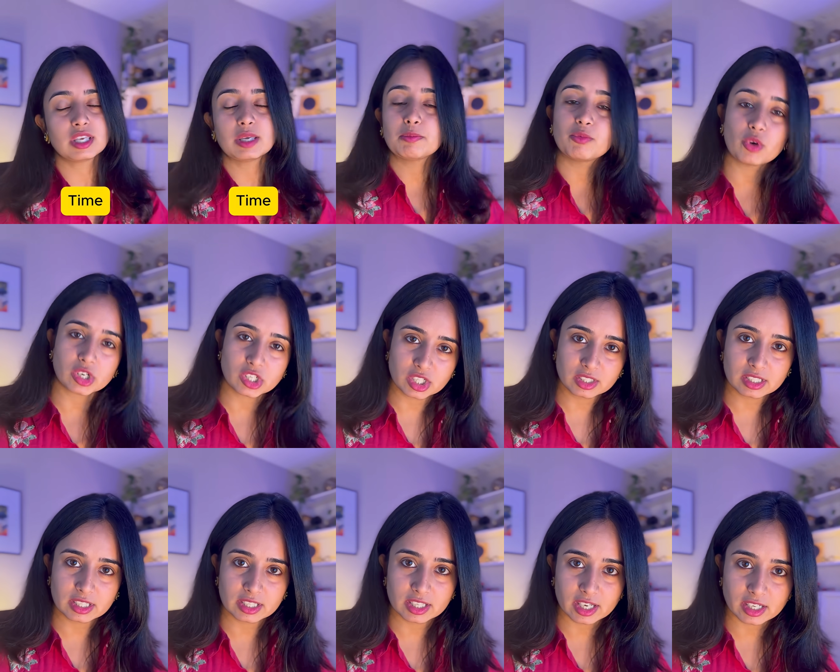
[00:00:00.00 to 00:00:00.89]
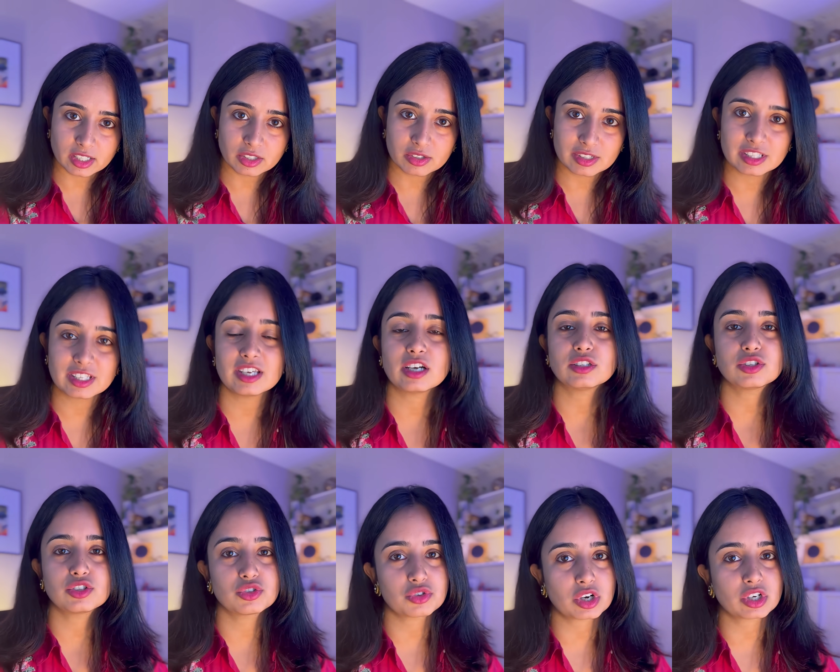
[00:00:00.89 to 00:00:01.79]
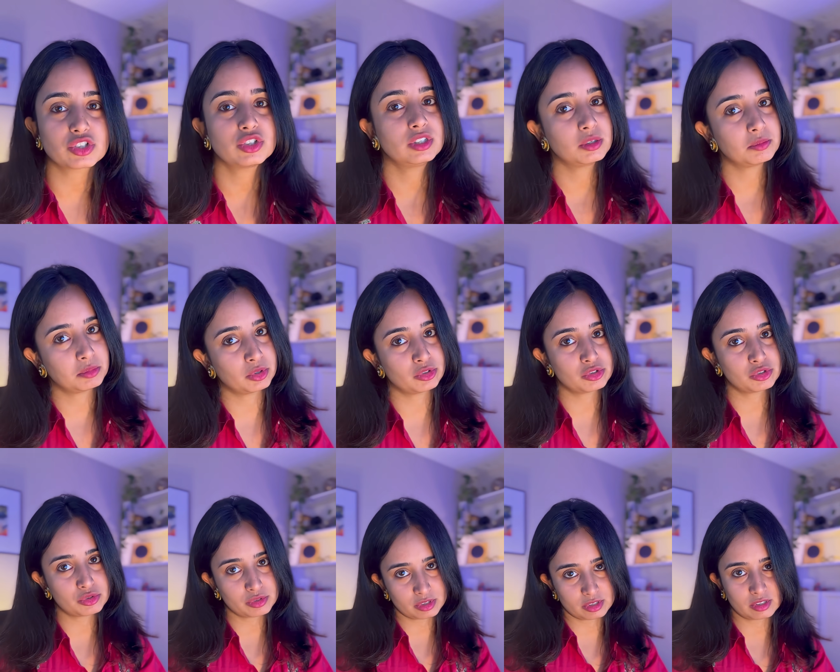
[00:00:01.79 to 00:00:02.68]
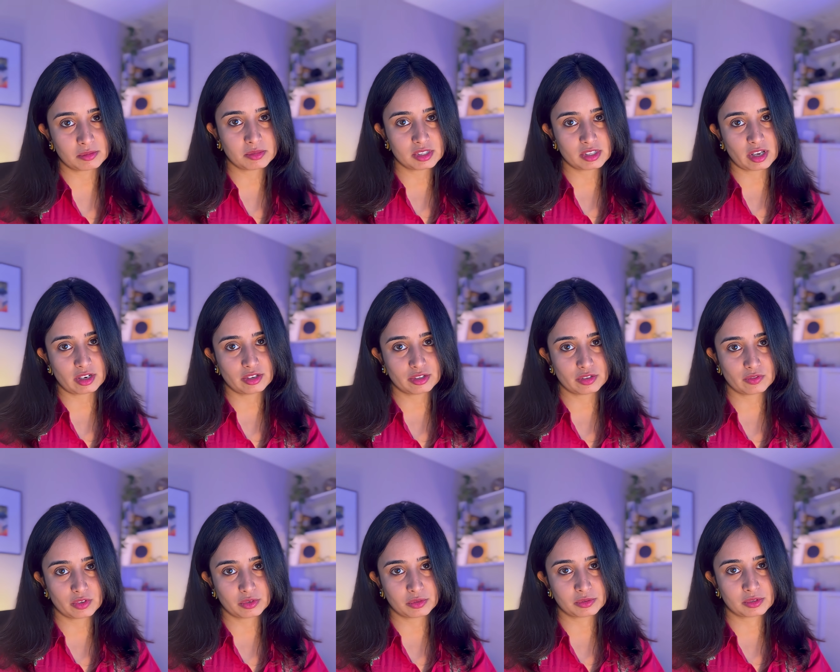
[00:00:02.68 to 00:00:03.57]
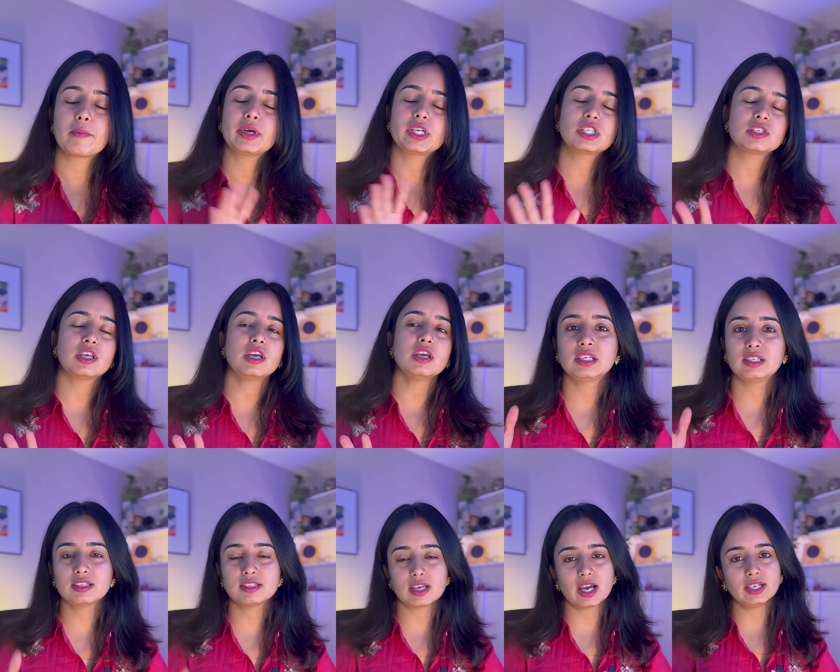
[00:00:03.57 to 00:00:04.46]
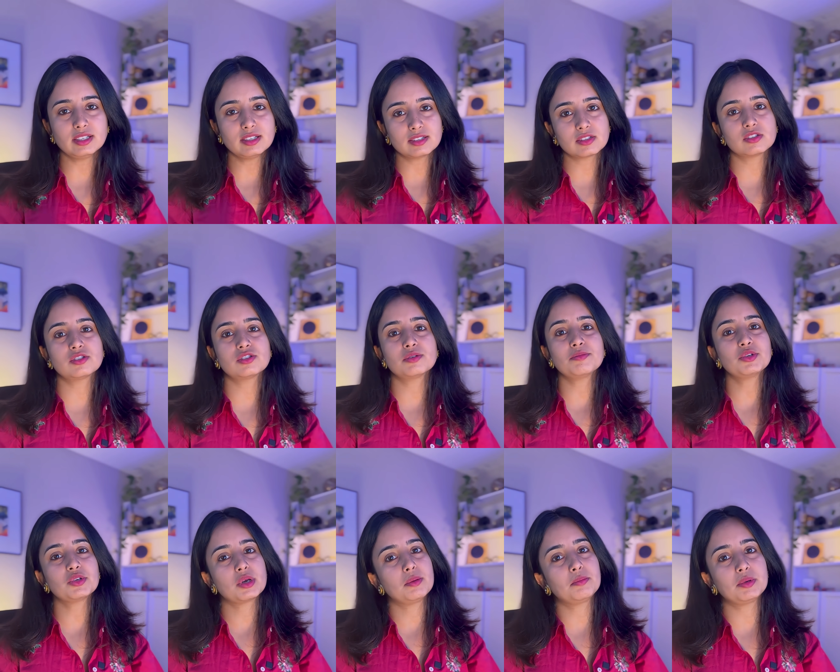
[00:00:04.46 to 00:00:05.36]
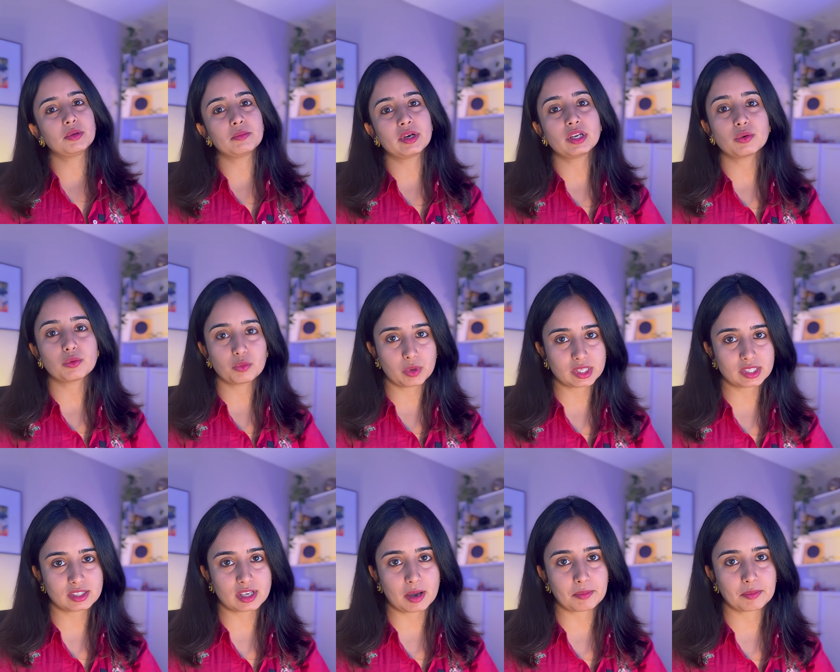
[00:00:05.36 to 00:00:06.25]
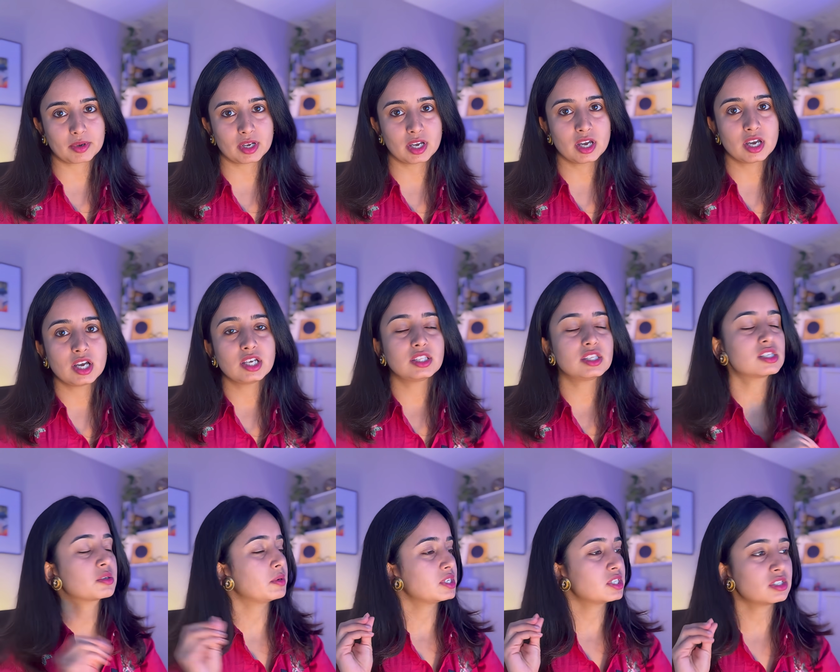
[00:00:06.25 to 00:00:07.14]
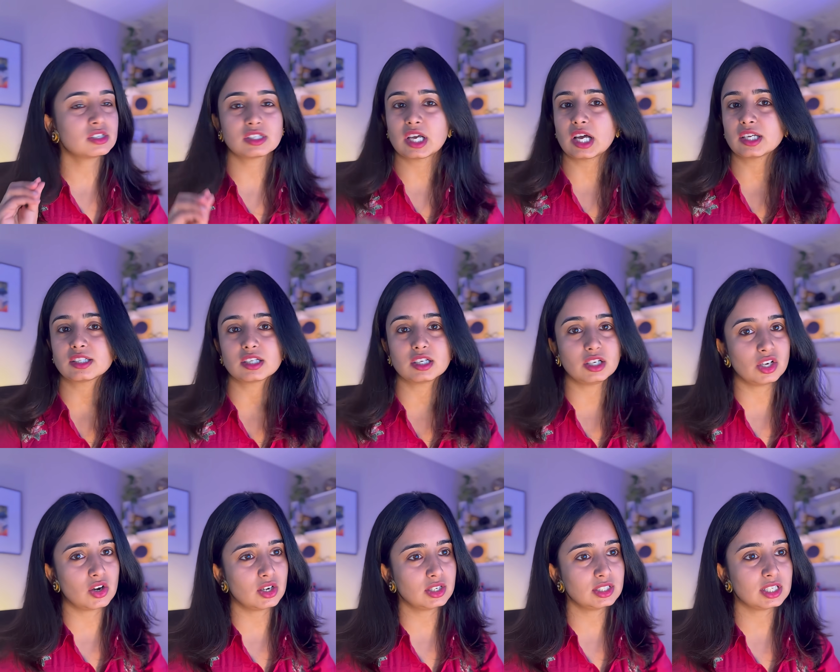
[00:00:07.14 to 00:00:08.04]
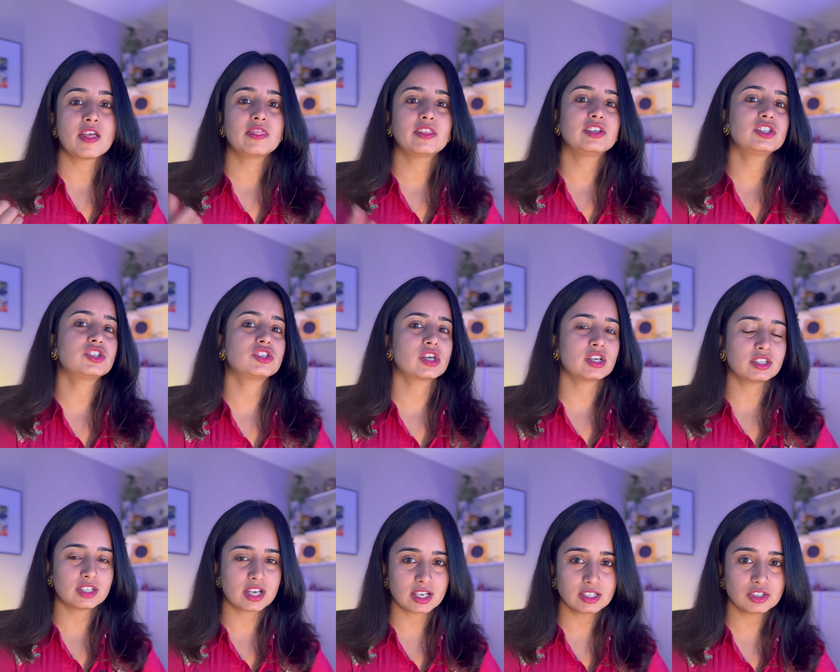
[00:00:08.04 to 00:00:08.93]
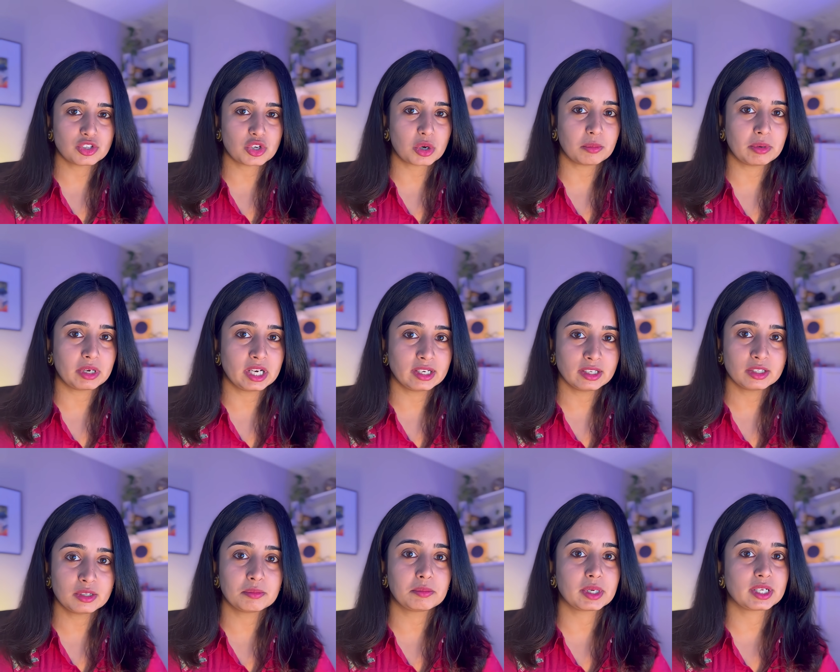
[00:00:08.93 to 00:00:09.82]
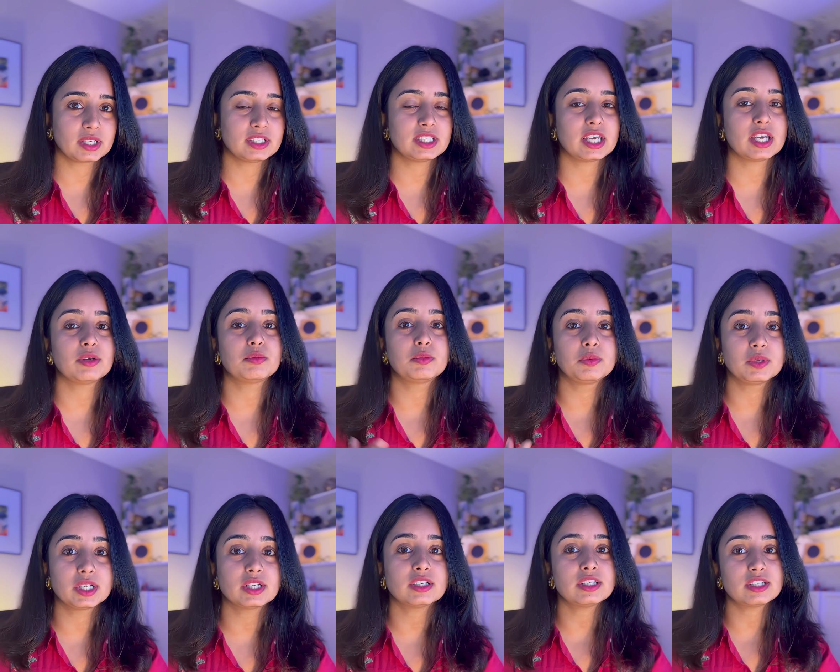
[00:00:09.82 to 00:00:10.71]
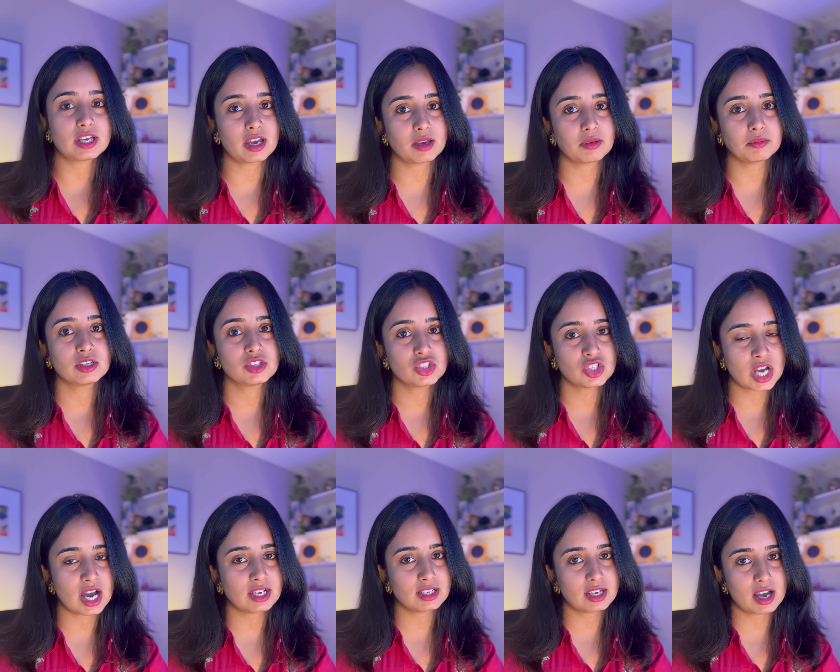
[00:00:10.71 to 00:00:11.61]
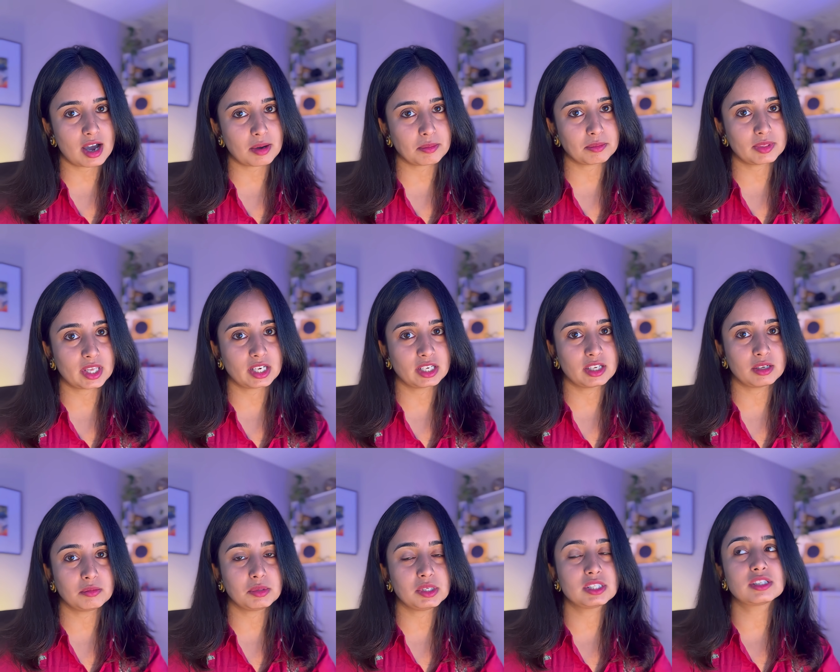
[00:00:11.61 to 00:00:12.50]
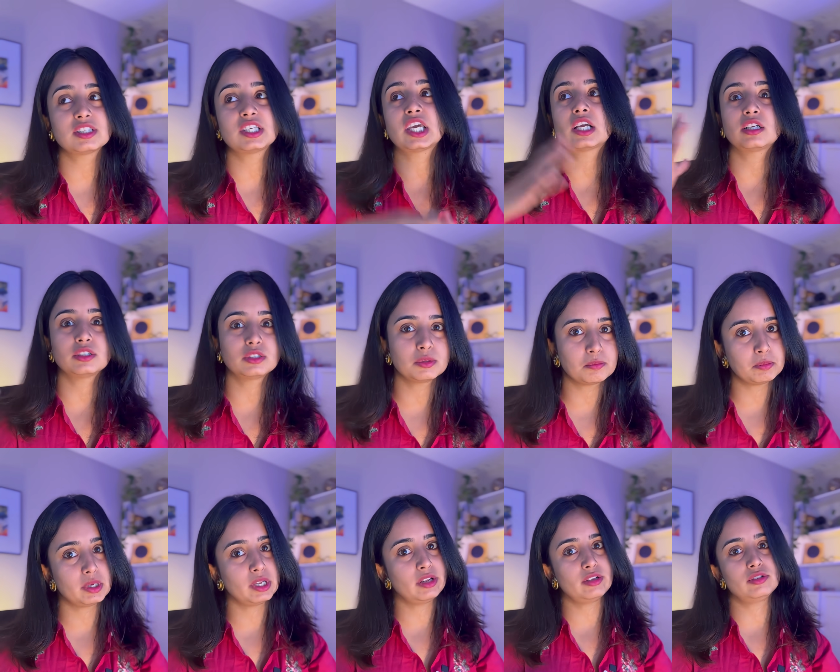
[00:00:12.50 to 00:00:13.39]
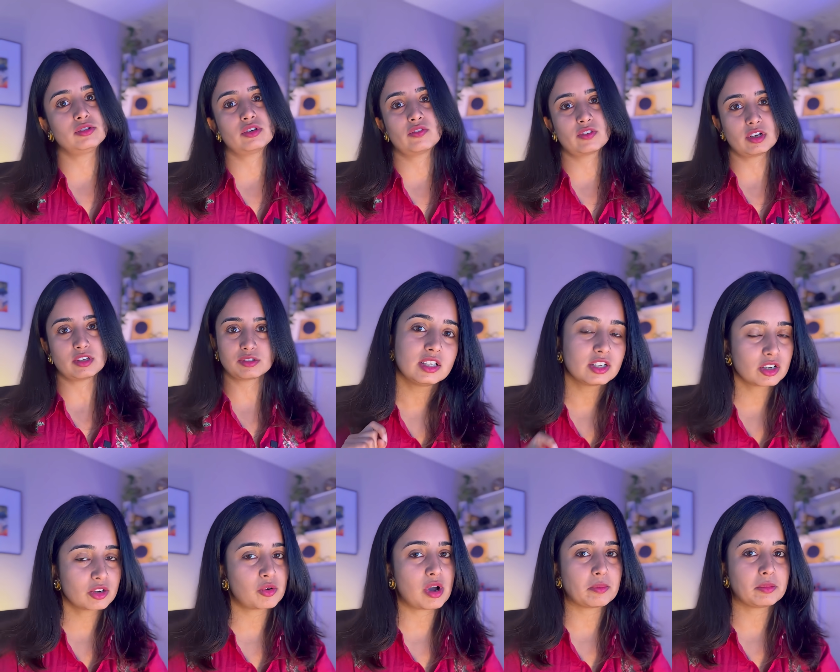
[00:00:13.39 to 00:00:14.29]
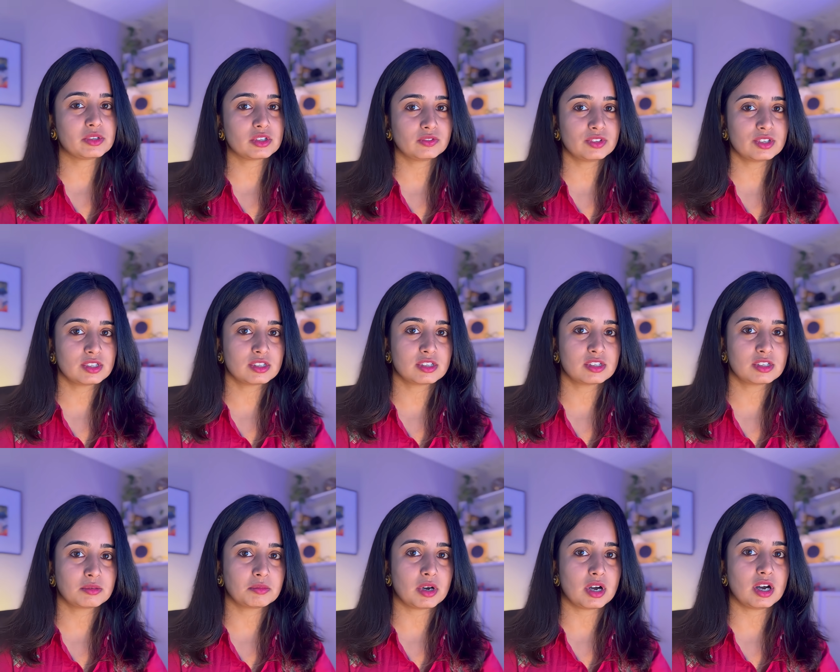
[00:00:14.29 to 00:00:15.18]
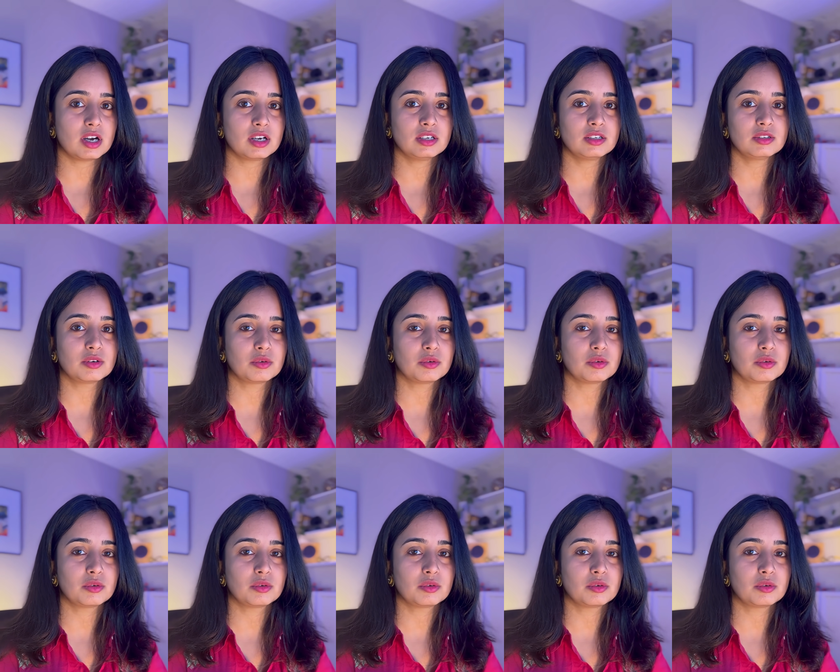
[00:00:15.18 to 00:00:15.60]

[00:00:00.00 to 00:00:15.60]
Keep watching till the end to see a structured approach to system design interviews. But today, design a system to implement WhatsApp. This question is asked a lot. This tests your ability to build a real-time chat app that can be scaled to billions of customers. The requirements of the system are